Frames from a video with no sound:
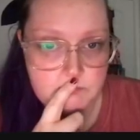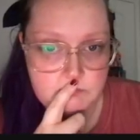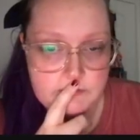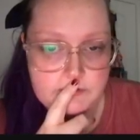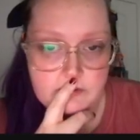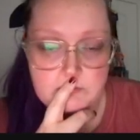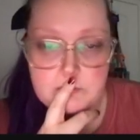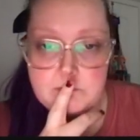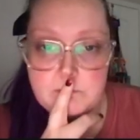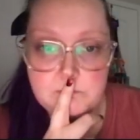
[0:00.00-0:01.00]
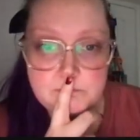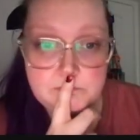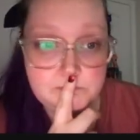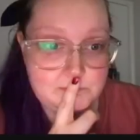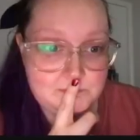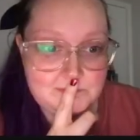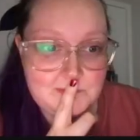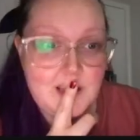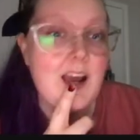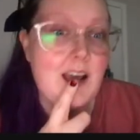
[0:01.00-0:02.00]
excuse me,
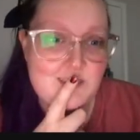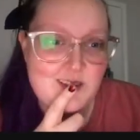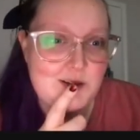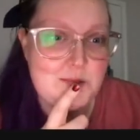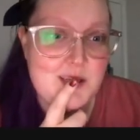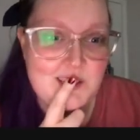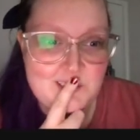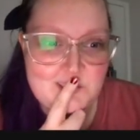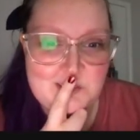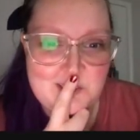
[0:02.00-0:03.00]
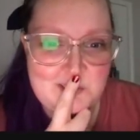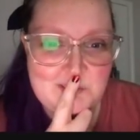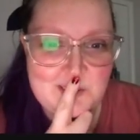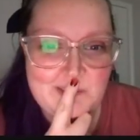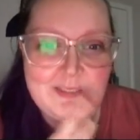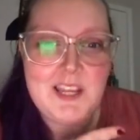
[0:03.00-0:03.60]
I just had a bang energy drink, I'm sorry,